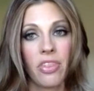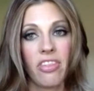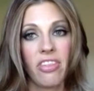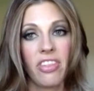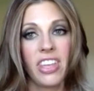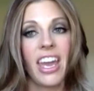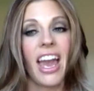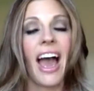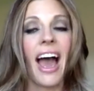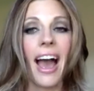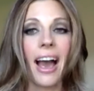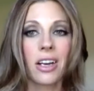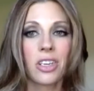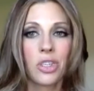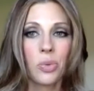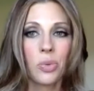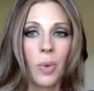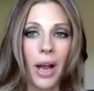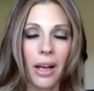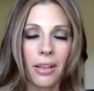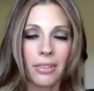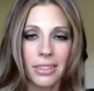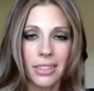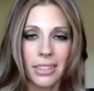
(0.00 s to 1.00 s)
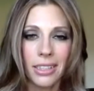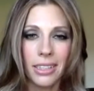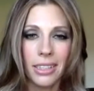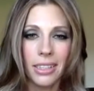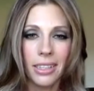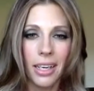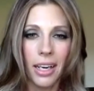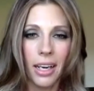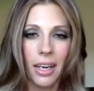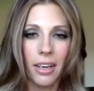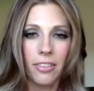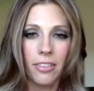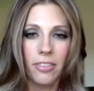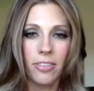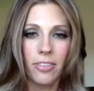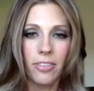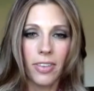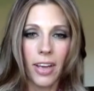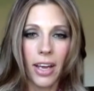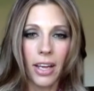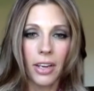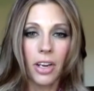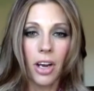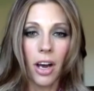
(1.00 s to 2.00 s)
the actuality of
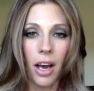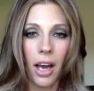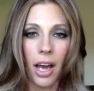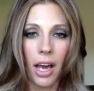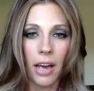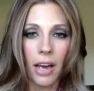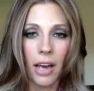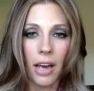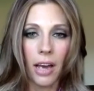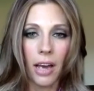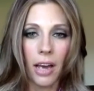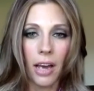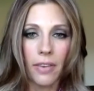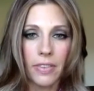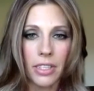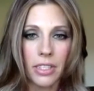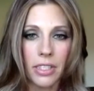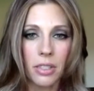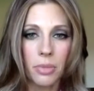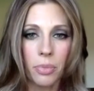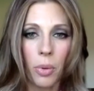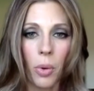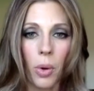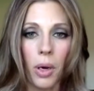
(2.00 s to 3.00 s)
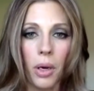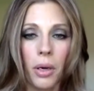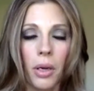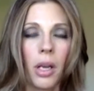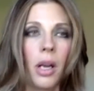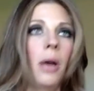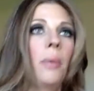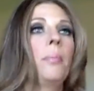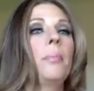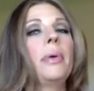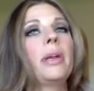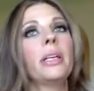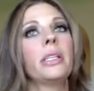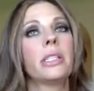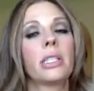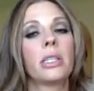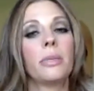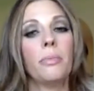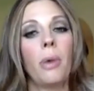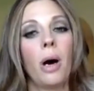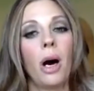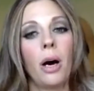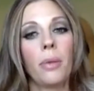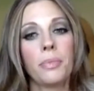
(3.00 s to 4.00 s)
not having support, but it's
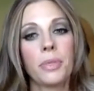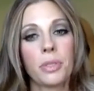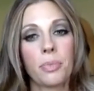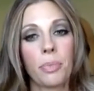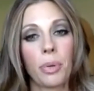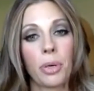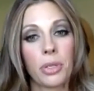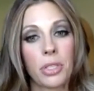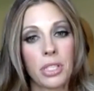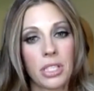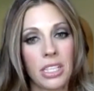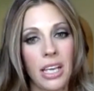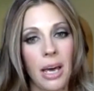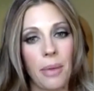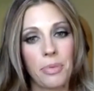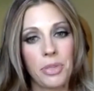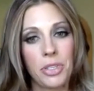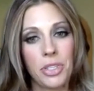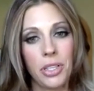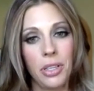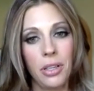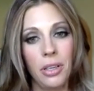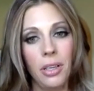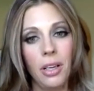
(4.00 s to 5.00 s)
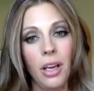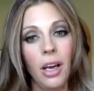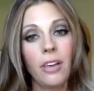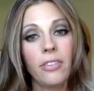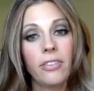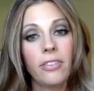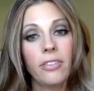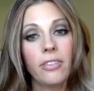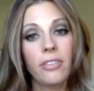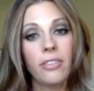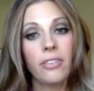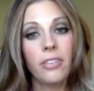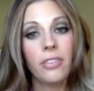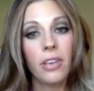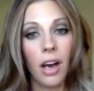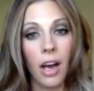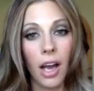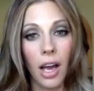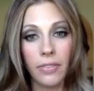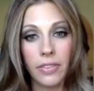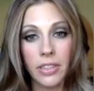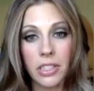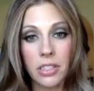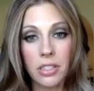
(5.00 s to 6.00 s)
the mom's perception of not
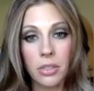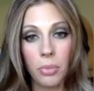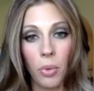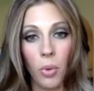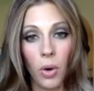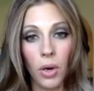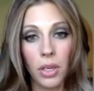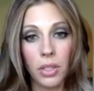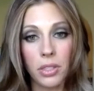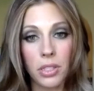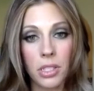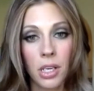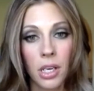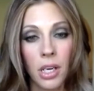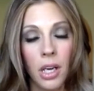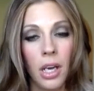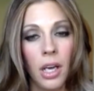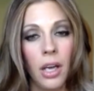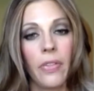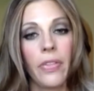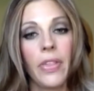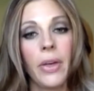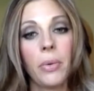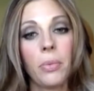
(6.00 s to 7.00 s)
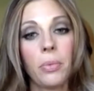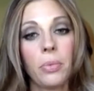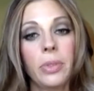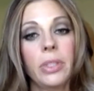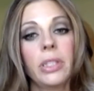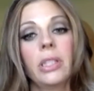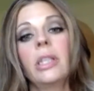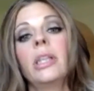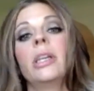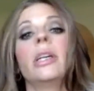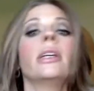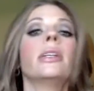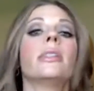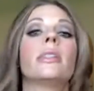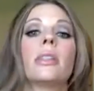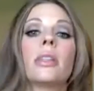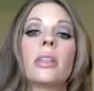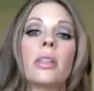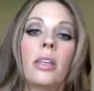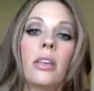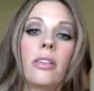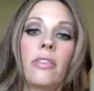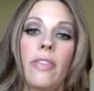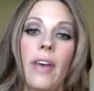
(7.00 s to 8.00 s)
having support right. that really
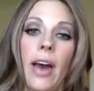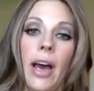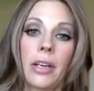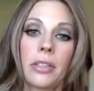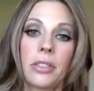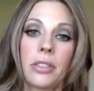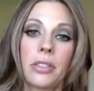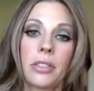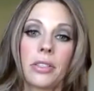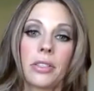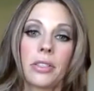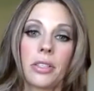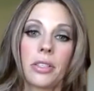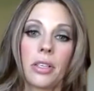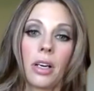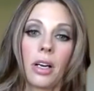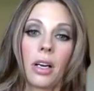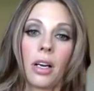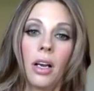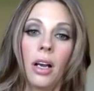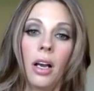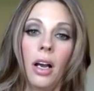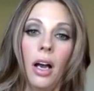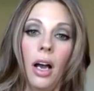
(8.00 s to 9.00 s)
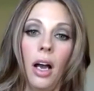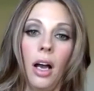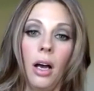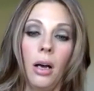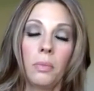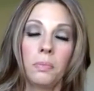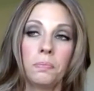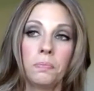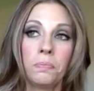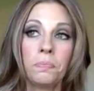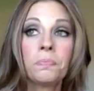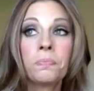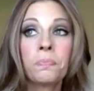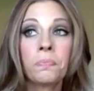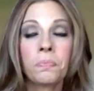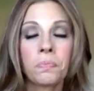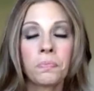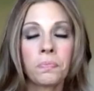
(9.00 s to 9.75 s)
is a key factor. Um,